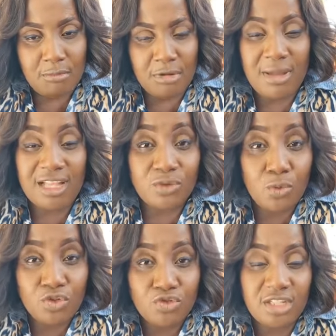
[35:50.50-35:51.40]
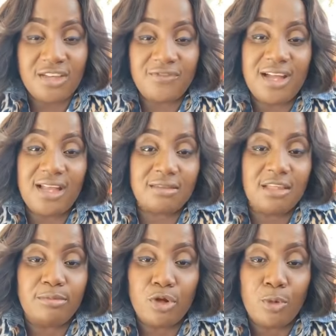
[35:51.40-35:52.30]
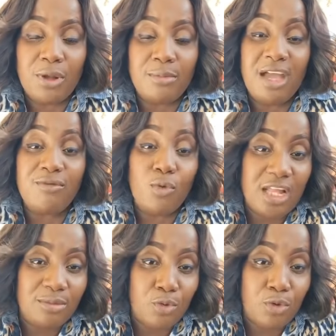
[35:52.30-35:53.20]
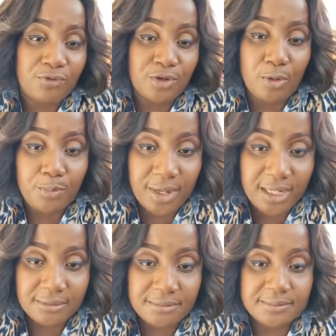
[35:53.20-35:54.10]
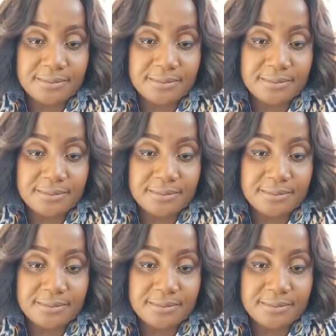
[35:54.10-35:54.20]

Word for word: Remember two, three days fasting I go pan. I have one more figure pan.